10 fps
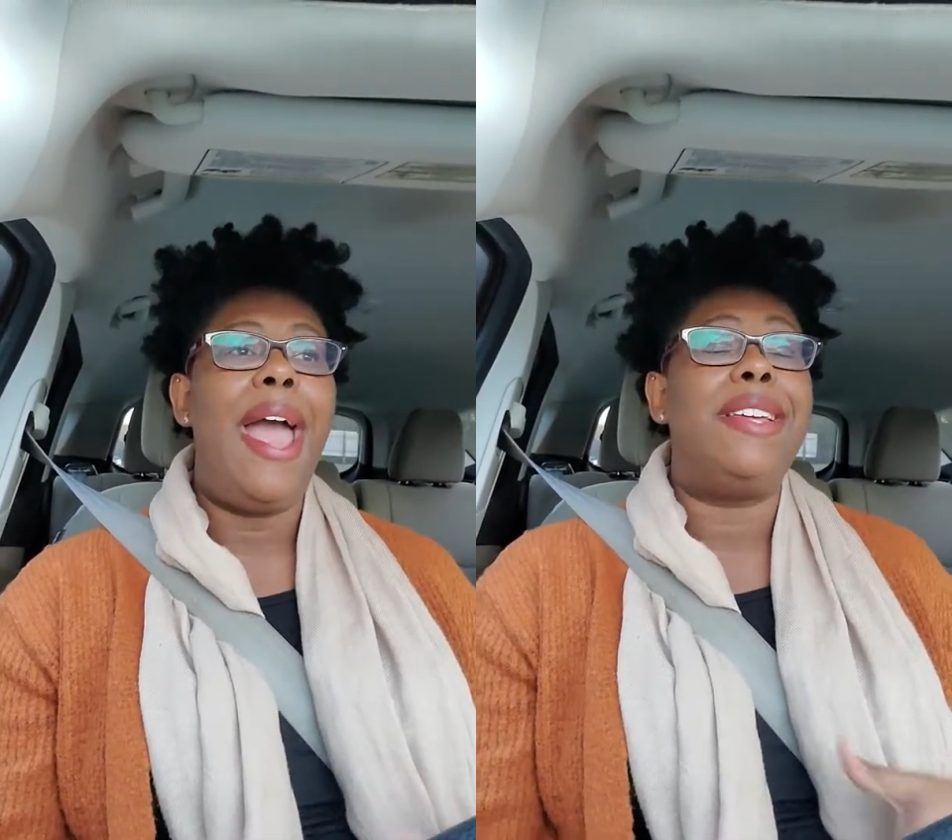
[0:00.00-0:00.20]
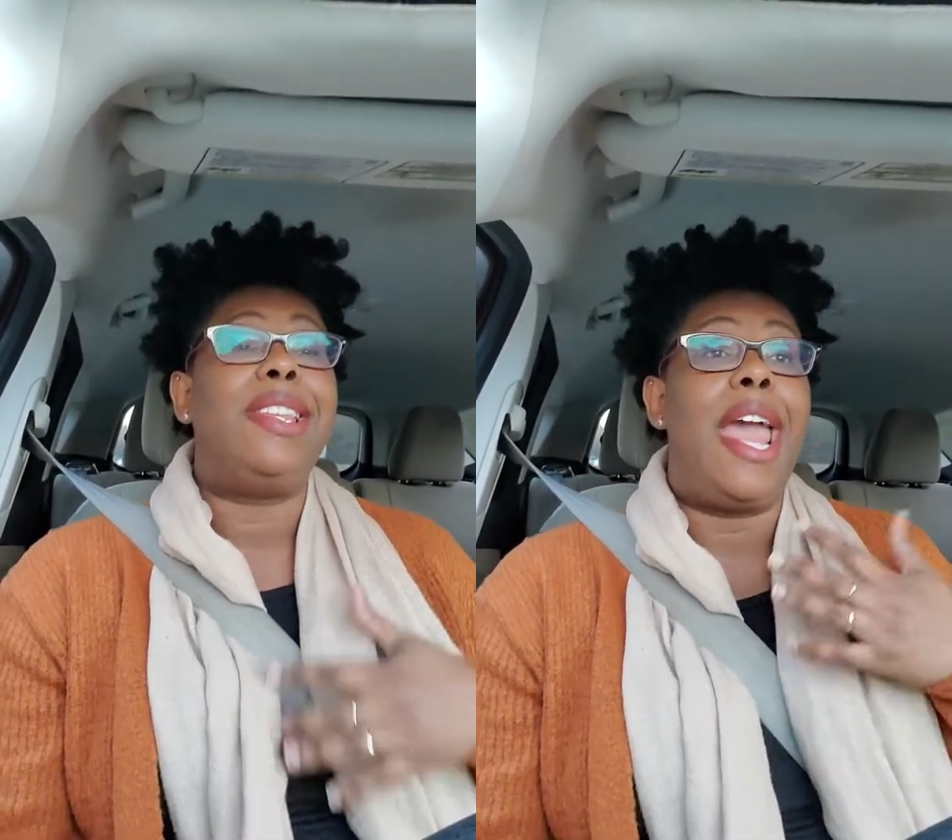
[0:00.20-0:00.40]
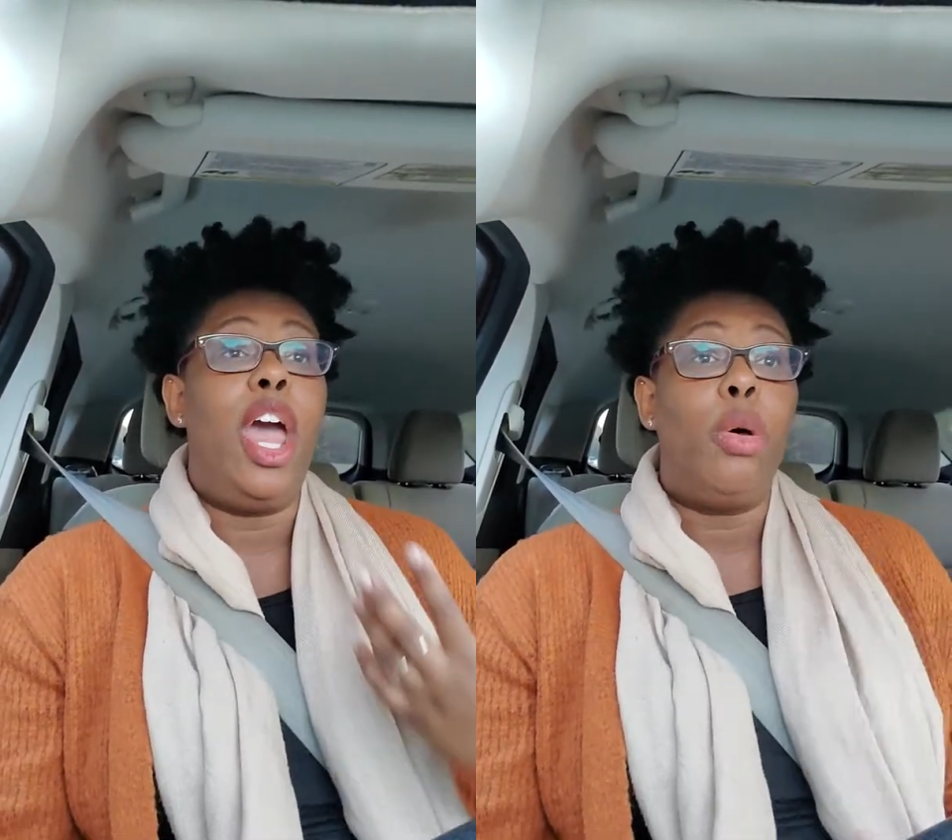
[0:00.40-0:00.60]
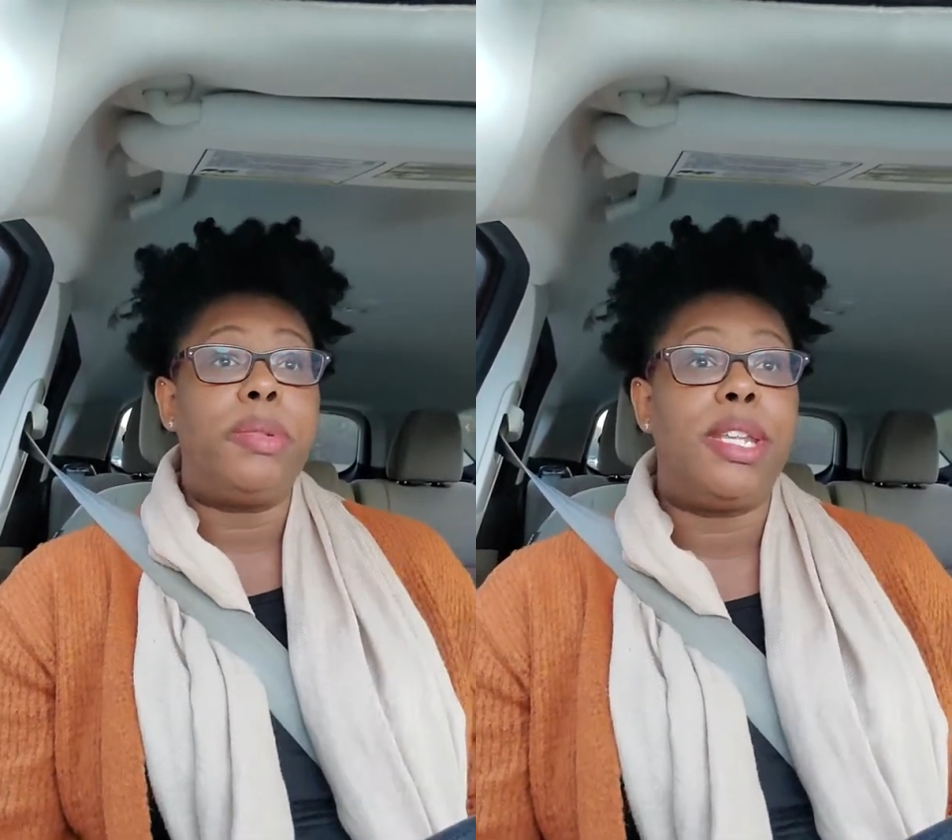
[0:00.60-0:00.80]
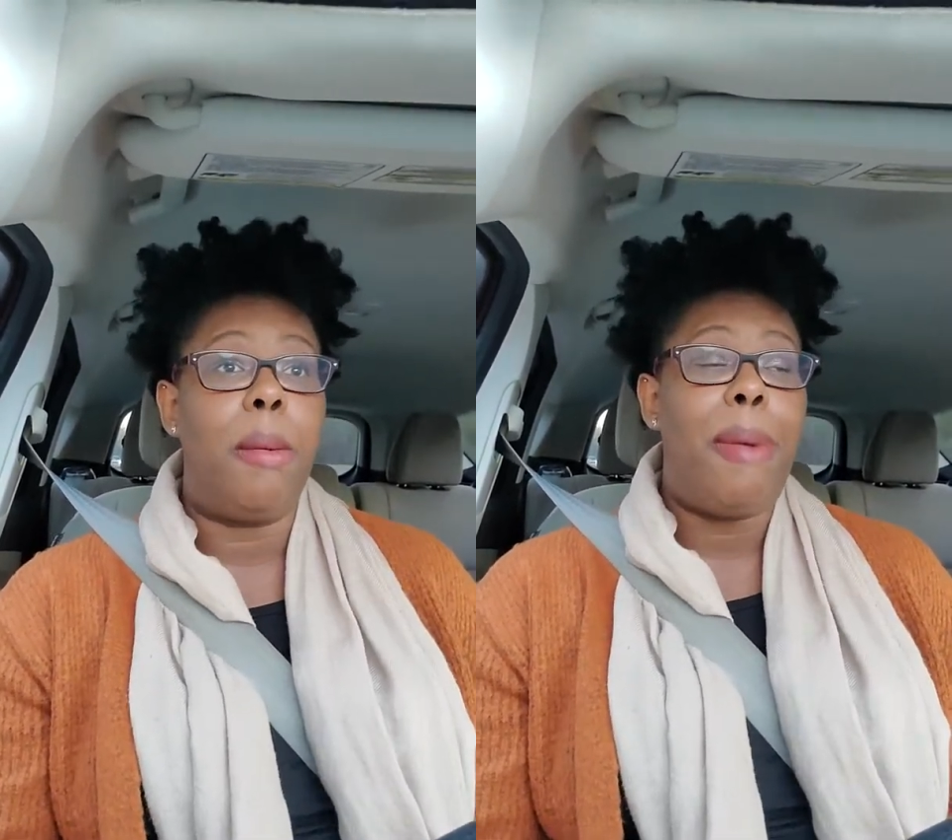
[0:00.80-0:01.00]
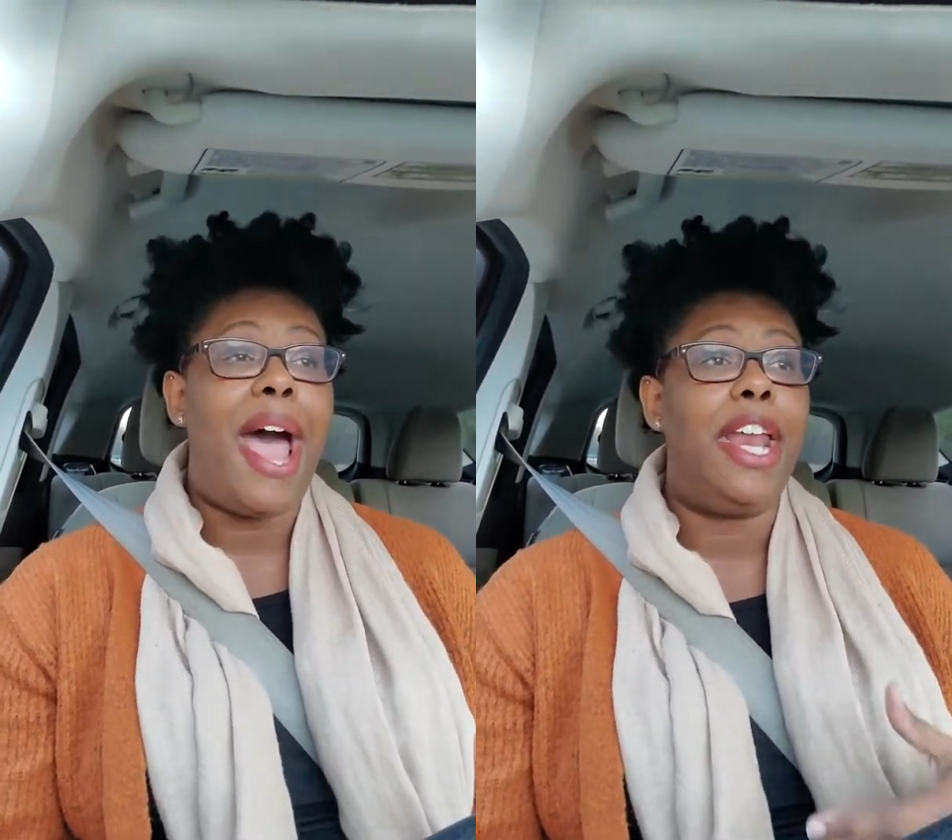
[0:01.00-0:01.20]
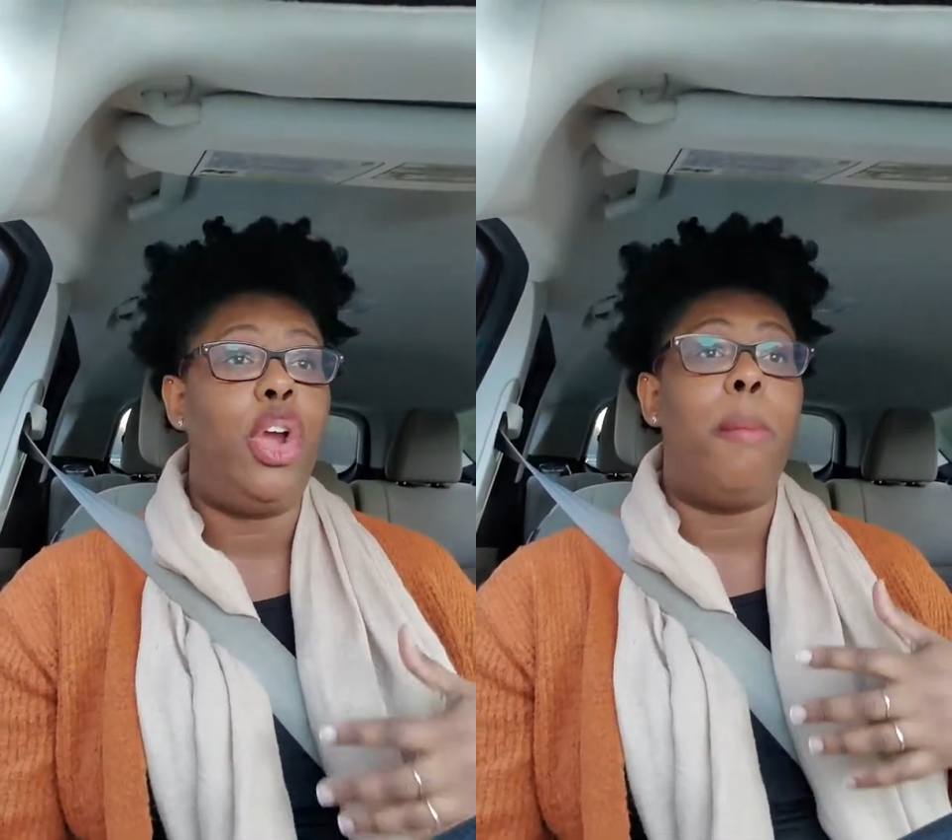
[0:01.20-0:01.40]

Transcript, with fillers: has helped somebody or